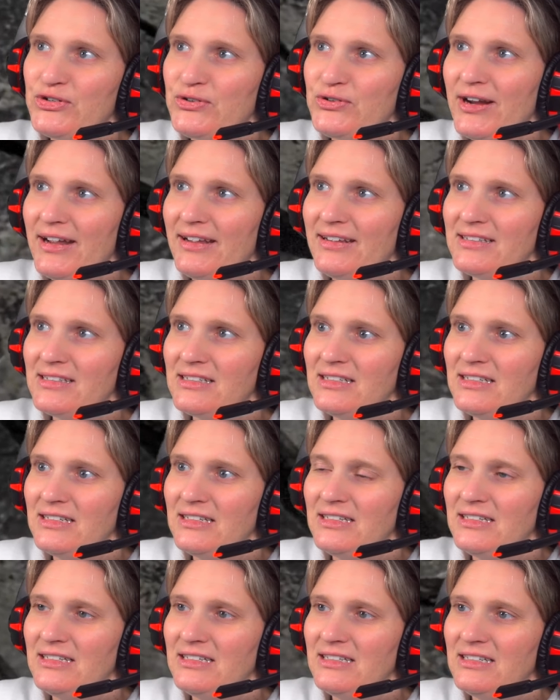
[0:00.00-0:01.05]
tries.
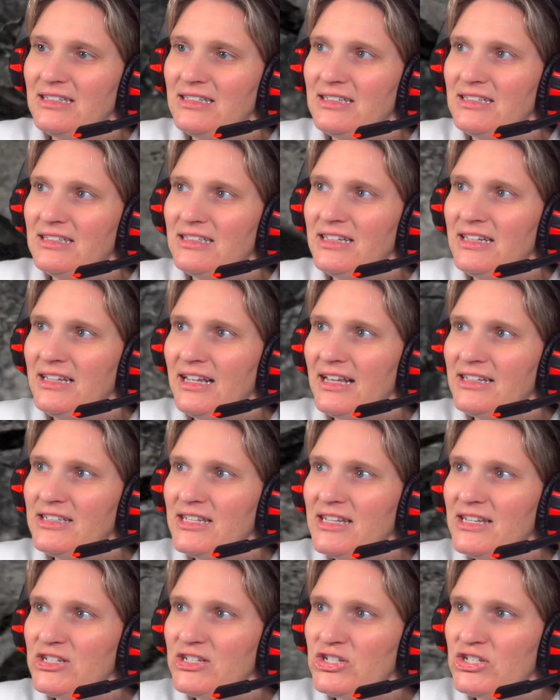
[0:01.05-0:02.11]
I
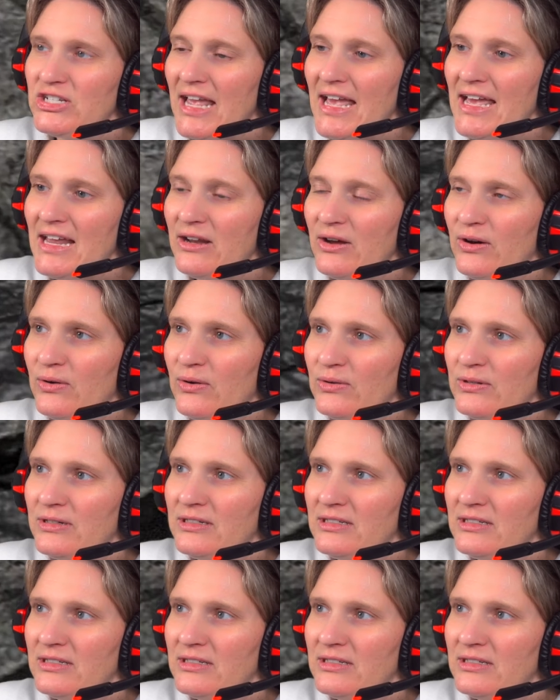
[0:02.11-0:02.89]
see his shadow.